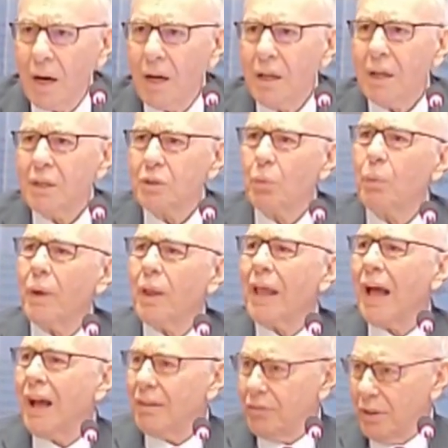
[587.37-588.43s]
Uh, so
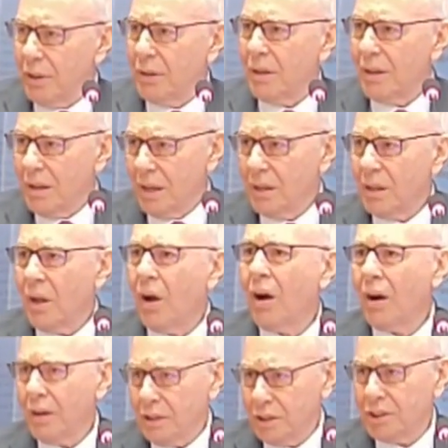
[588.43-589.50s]
we'll have a, a
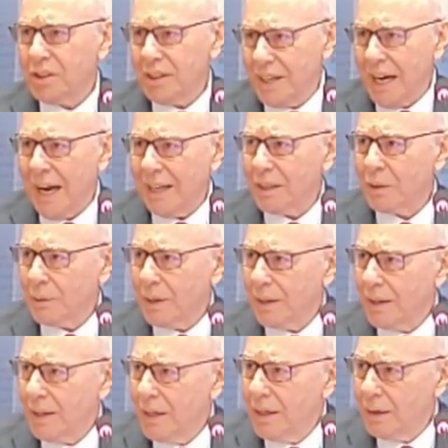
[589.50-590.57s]
large
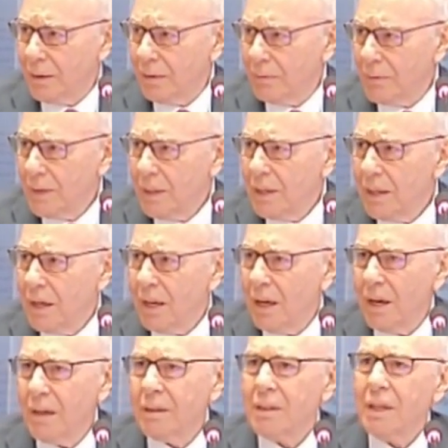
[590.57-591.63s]
gathering here
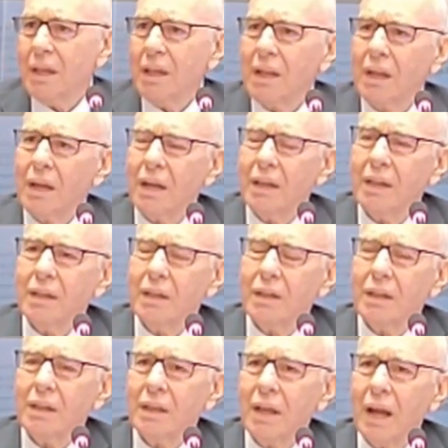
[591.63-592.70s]
uh, uh
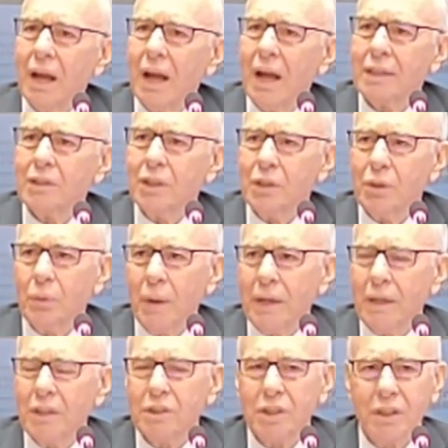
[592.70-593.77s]
in, at the
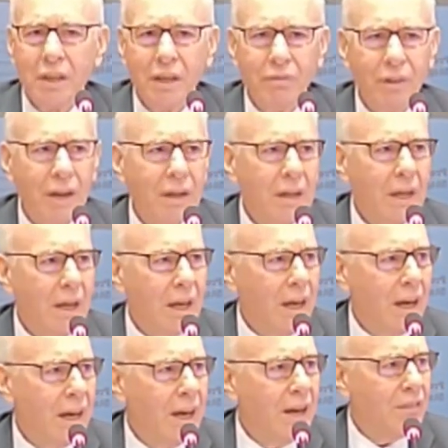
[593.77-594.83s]
UN in Geneva
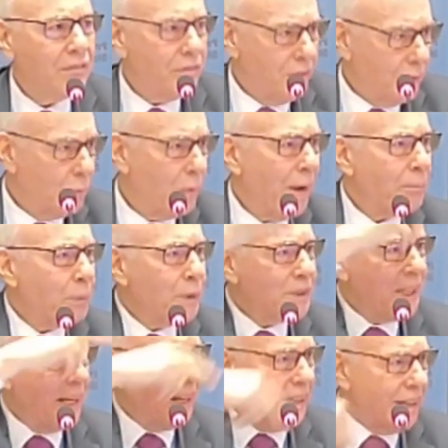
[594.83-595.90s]
uh, of
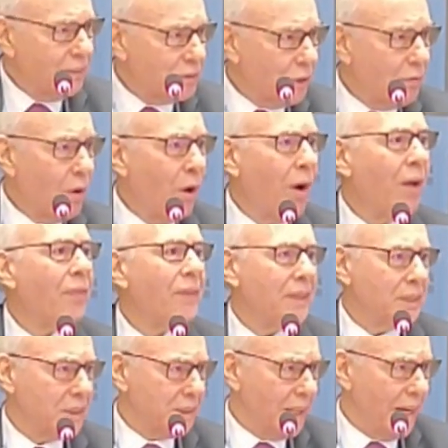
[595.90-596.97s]
representatives of
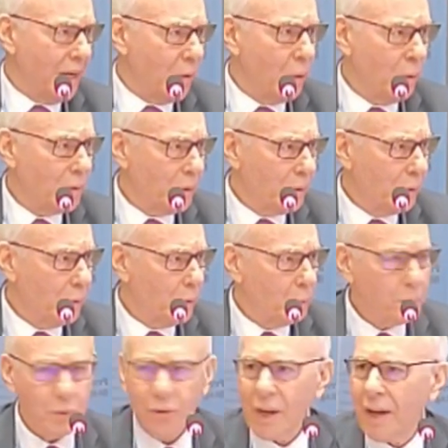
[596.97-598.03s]
all these stakeholder
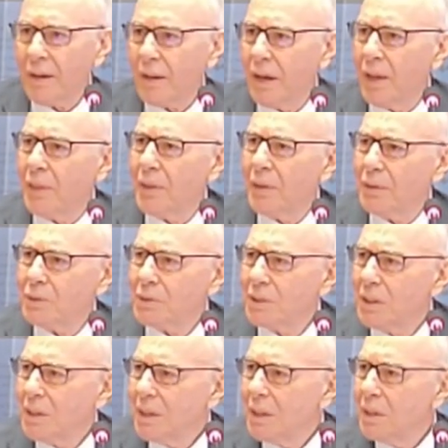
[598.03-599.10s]
groups and
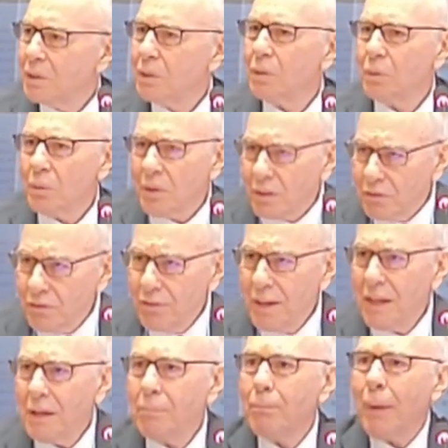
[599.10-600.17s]
others to
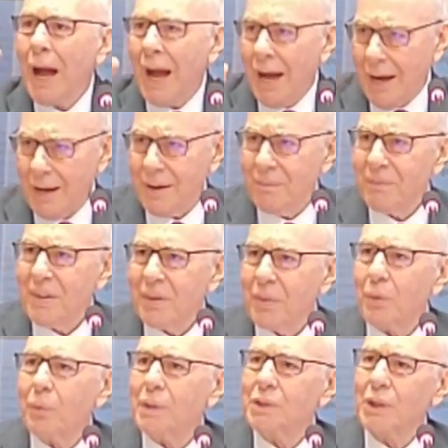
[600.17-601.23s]
feed
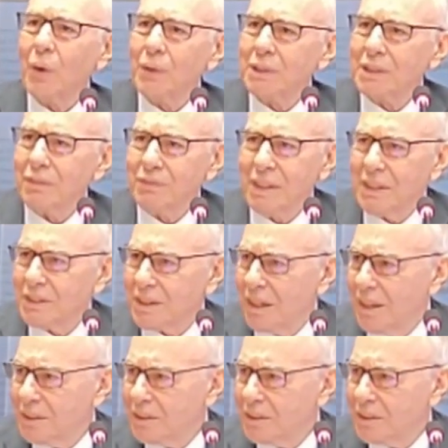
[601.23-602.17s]
back the results of these